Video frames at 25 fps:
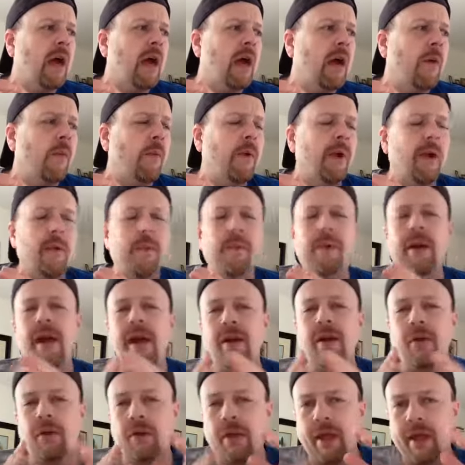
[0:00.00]
What I
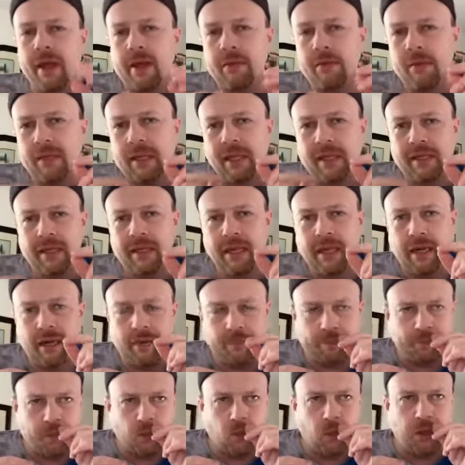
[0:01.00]
don't like what they did
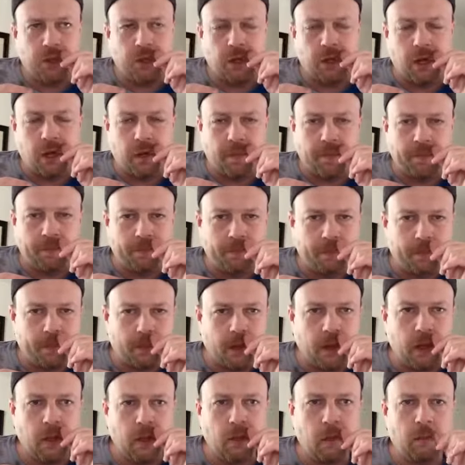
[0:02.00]
with
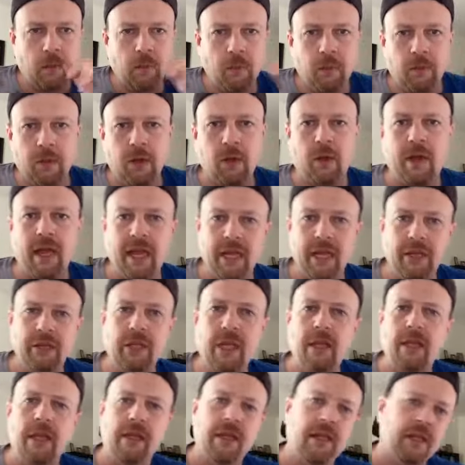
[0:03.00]
AJ.
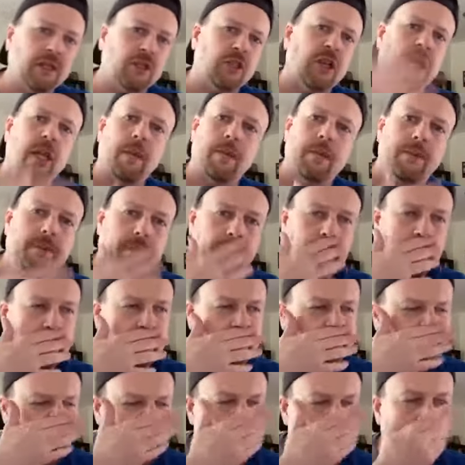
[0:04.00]
They did the shakeup a few
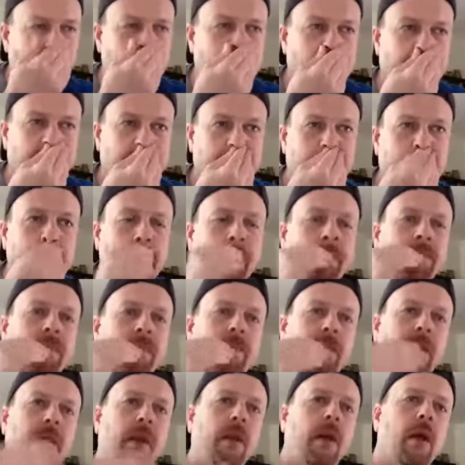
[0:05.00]
weeks ago, whatever.
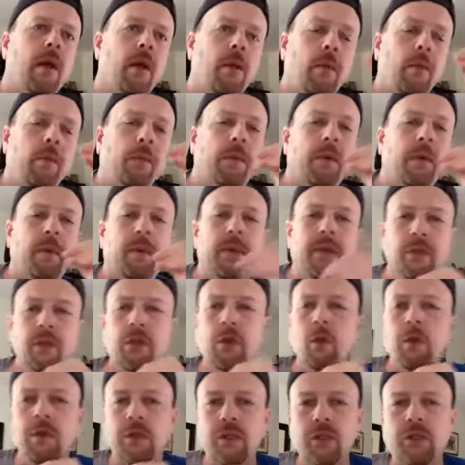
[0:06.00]
But what they're
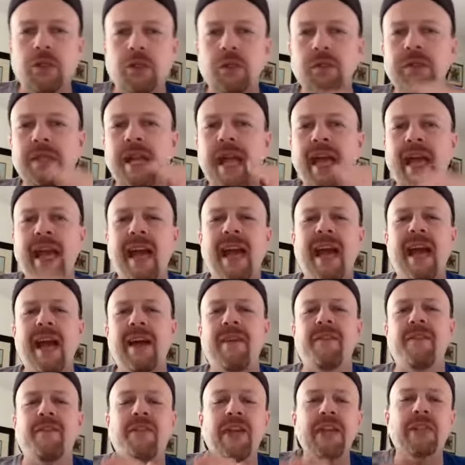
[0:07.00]
doing too soon is
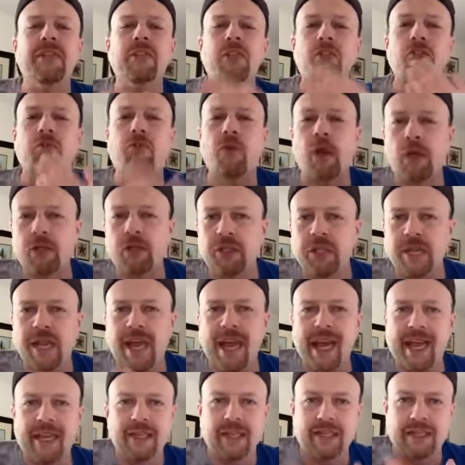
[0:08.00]
Vince is rushing
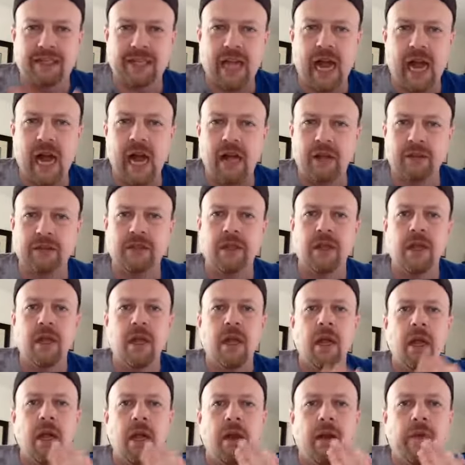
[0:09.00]
AJ Styles
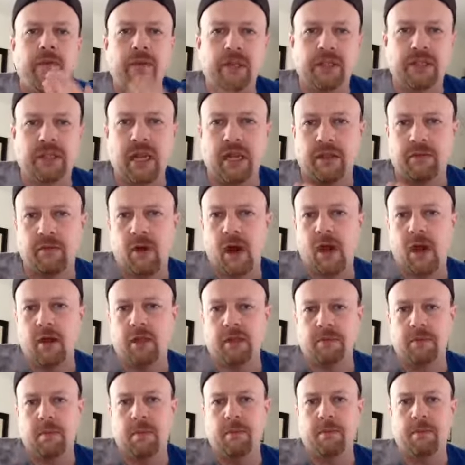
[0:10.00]
versus Seth
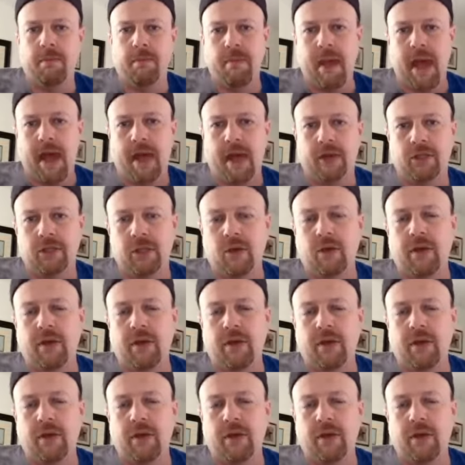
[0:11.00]
Rollins match.